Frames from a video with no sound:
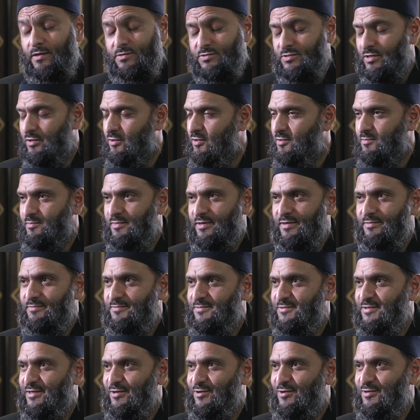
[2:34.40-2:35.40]
It's a lot, man,
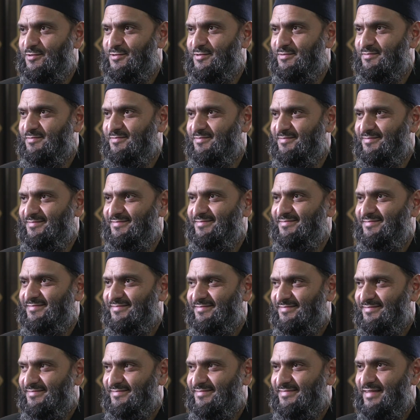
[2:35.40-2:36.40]
it's a lot.
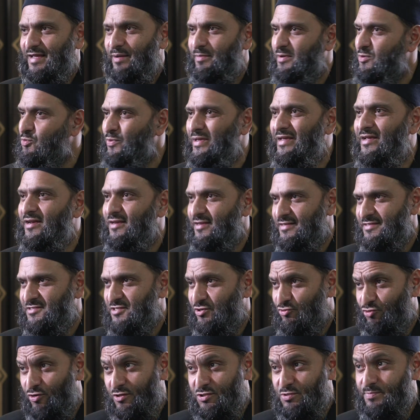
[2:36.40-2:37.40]
I mean, weekly,
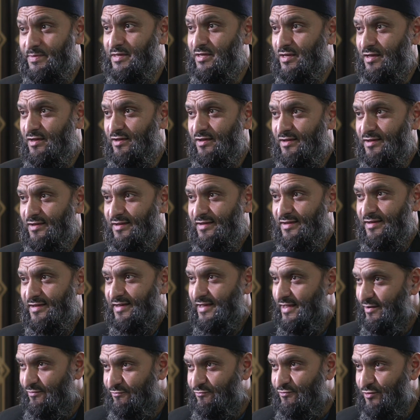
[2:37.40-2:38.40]
generally speaking,
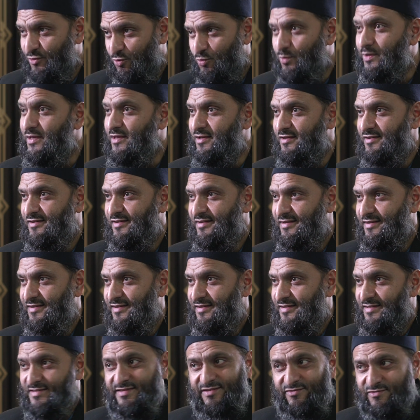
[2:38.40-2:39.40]
every week
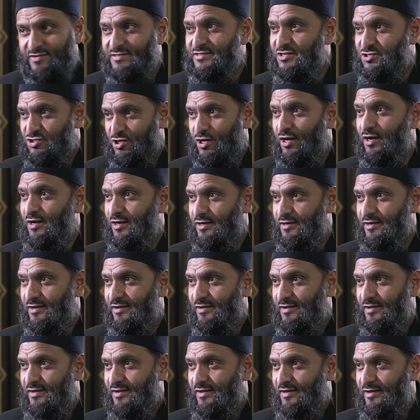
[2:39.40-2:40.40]
there is a shahada.
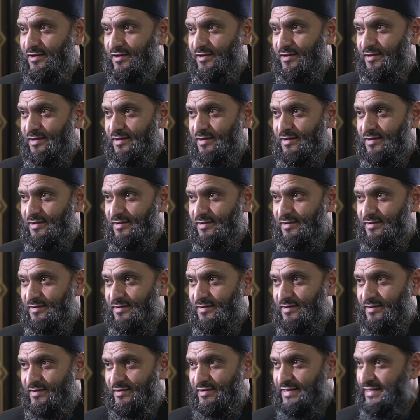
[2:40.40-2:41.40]

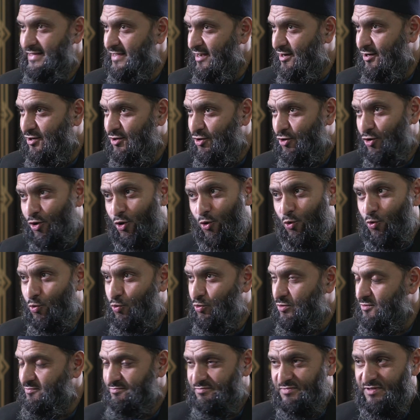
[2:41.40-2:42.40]
Young,
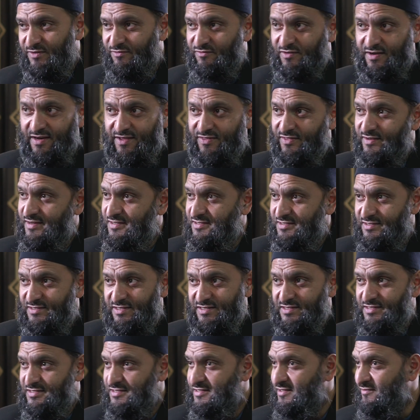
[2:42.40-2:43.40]
old, different
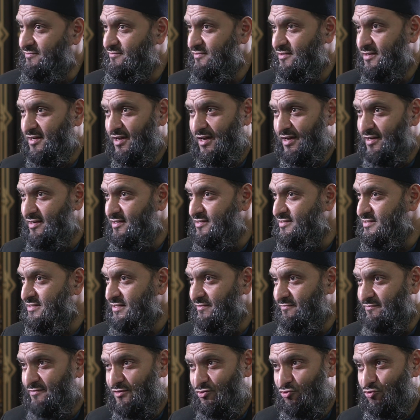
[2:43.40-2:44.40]
ethnicities, different colours,
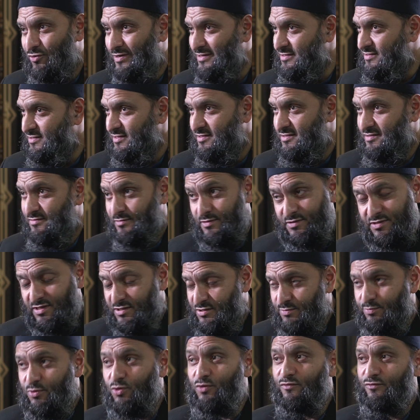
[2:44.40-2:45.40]
different races.
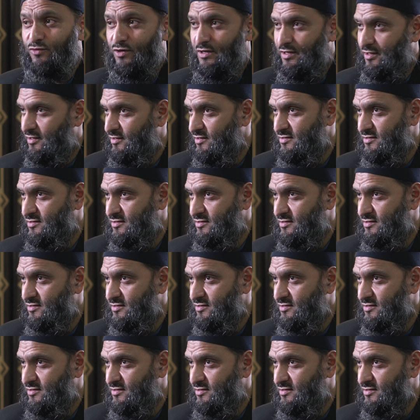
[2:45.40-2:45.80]
It's beautiful.